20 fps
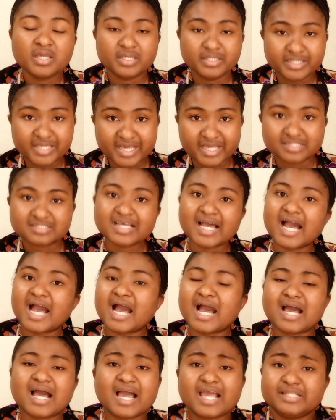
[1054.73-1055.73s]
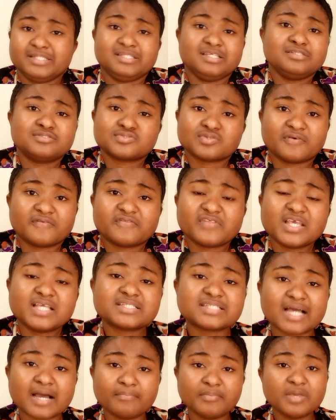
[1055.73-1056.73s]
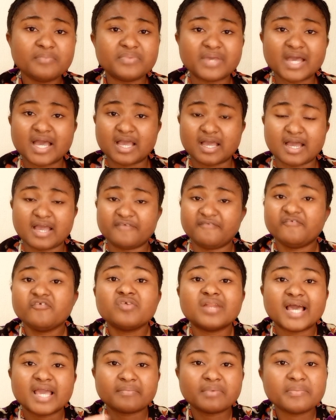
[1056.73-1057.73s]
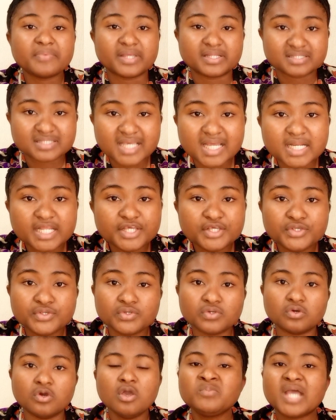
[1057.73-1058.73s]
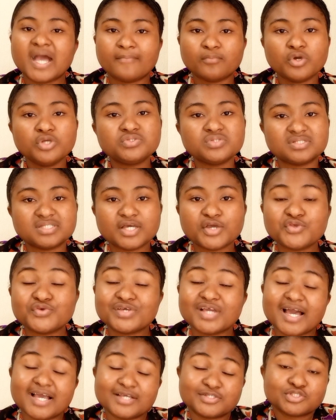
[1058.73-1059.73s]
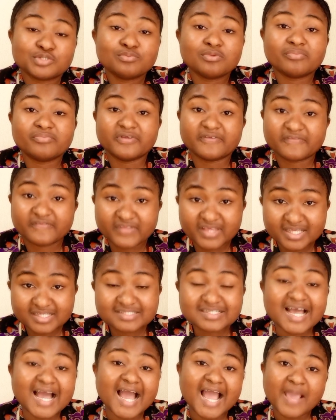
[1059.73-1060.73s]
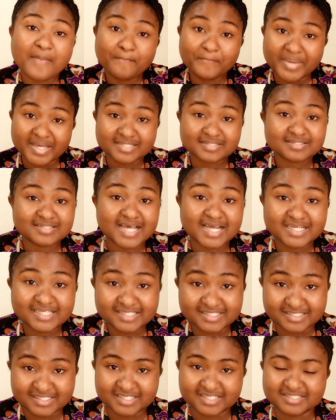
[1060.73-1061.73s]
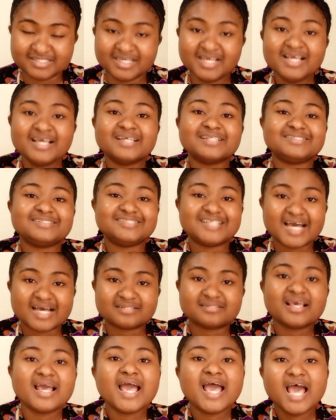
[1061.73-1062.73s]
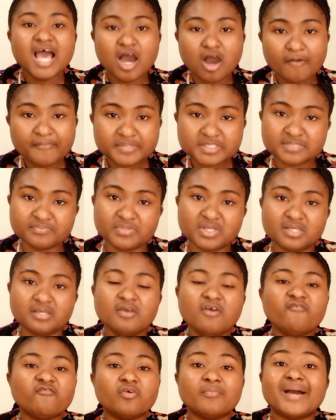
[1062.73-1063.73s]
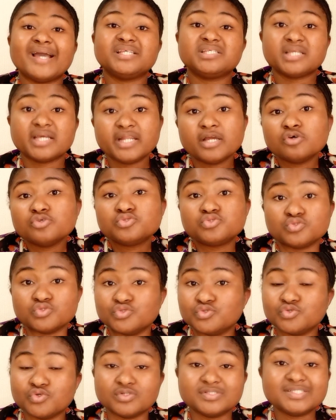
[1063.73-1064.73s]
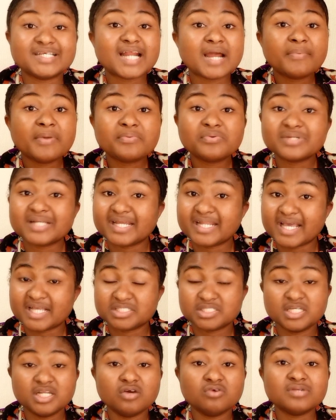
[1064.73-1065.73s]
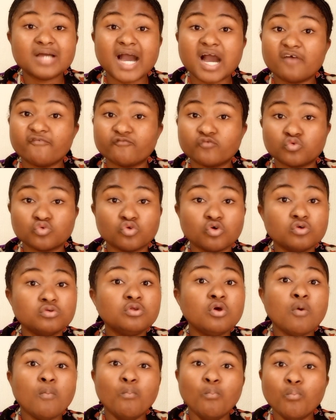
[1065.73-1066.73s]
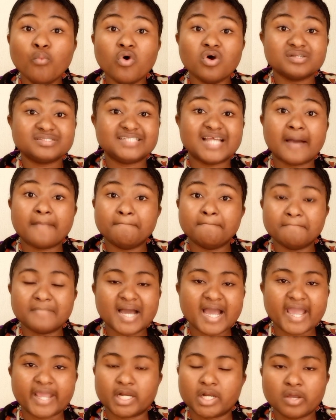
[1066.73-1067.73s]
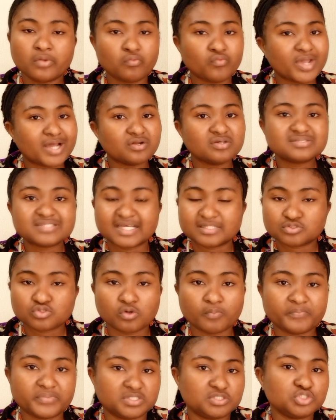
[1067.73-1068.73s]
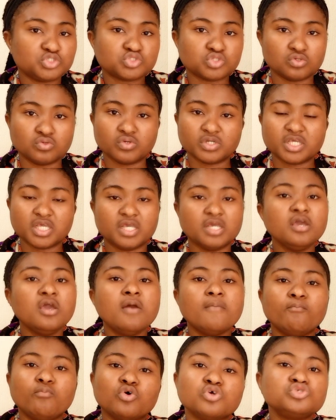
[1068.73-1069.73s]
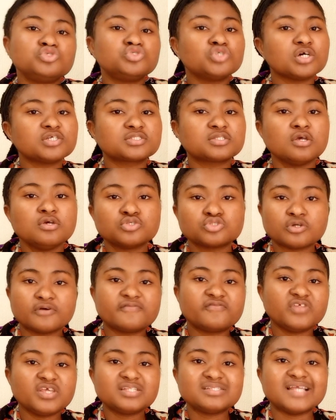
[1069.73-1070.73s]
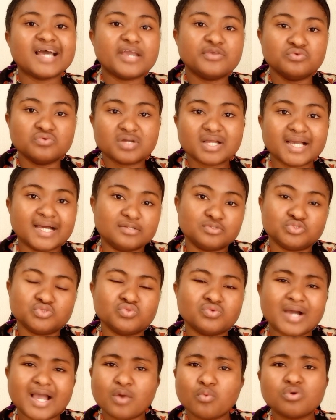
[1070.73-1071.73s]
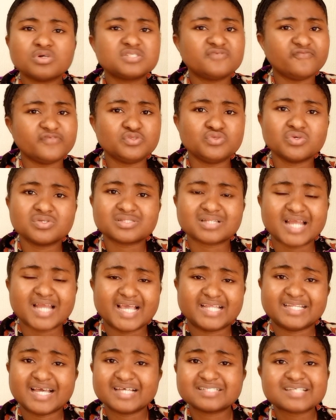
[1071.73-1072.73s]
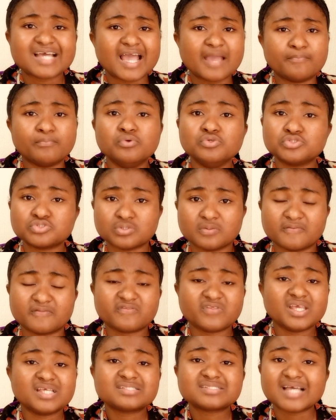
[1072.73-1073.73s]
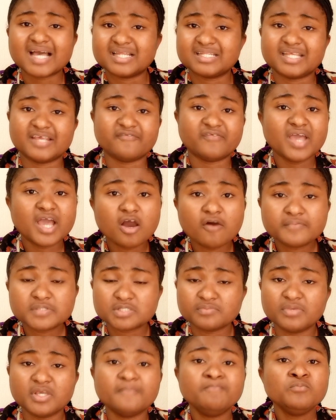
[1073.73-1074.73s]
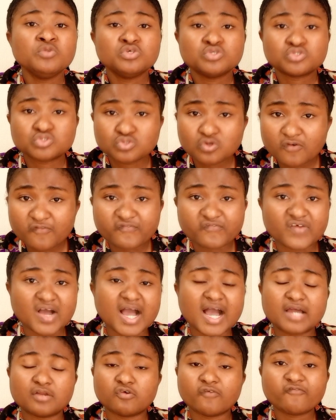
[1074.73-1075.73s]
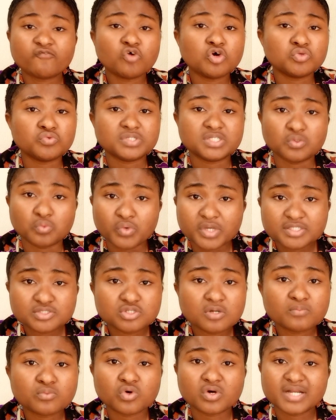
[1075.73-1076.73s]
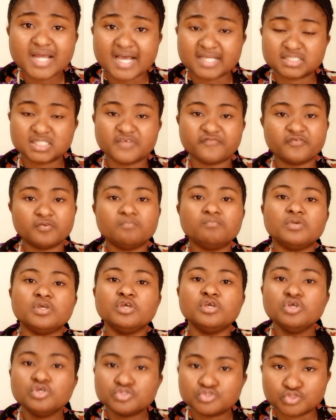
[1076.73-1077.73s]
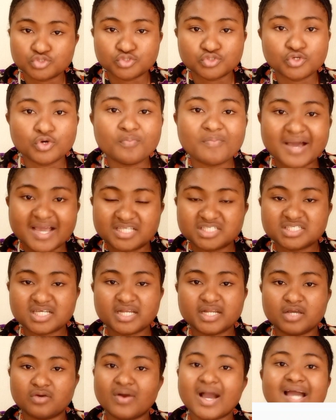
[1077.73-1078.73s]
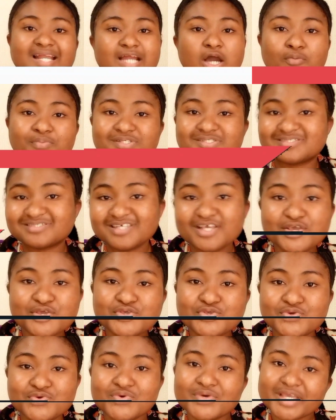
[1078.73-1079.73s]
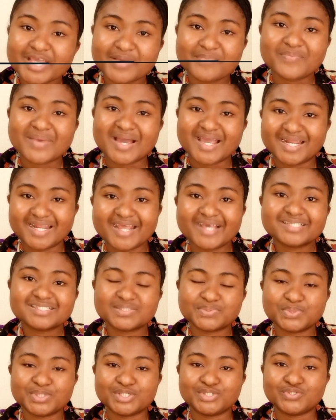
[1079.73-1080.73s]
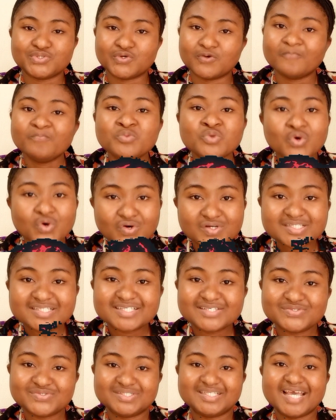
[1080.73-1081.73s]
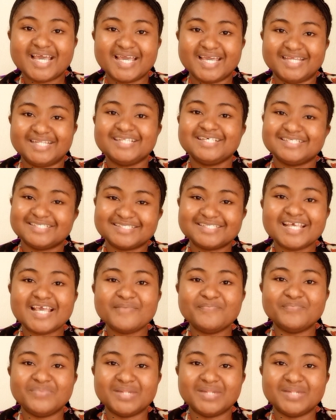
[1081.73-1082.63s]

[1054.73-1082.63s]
Yes, I did some things and maybe I feel like maybe telling you. I'm going to tell you guys some of the things I personally did that helped me for my channel to grow. There are people that their channel have grown more than mine. We are not at competition, okay? But just something that you can do. I watch videos like that. I put some things and they've helped me so far, and of course with the wisdom God has given me to grow my channel. And I'll be seeing you in my next video. Until then, stay